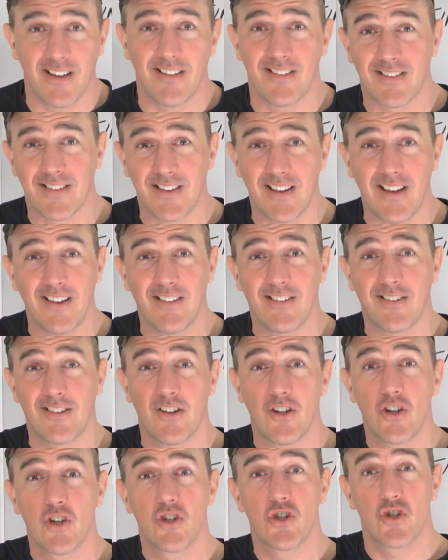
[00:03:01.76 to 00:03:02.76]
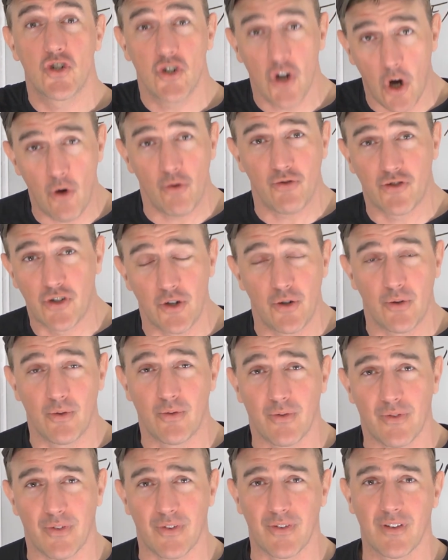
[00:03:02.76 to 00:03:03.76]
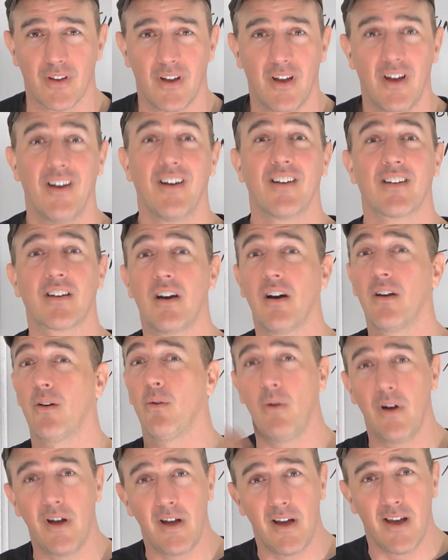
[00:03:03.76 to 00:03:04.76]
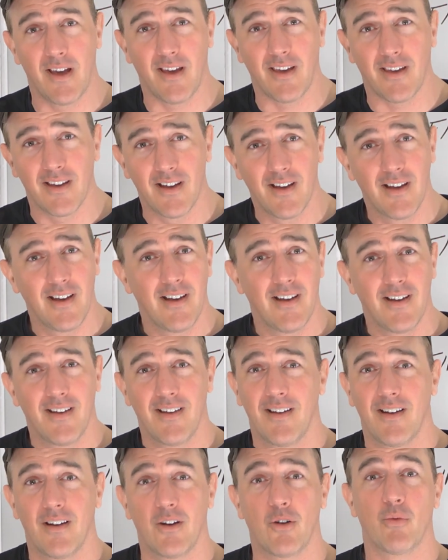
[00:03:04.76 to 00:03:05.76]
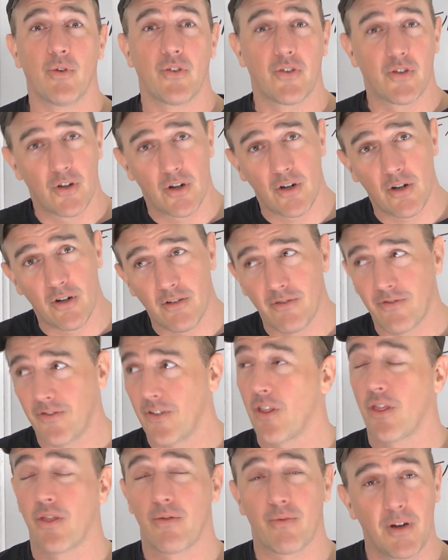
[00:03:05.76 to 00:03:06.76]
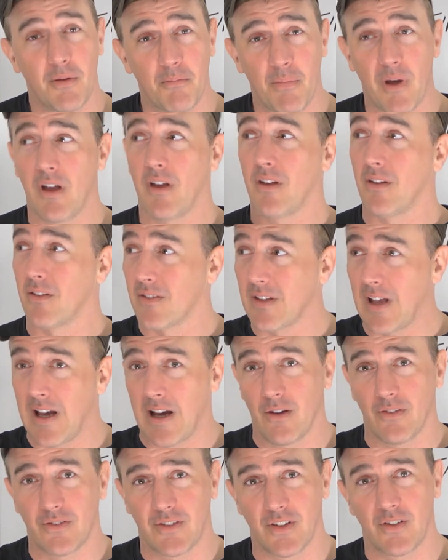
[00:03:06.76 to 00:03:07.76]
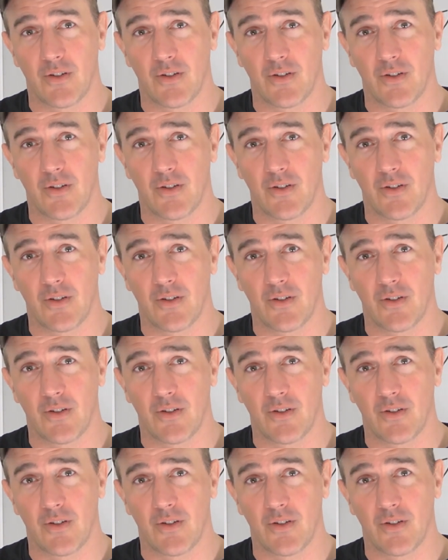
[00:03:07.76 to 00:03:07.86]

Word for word: and sings show tunes. Cut away. Reserve. Three bells out the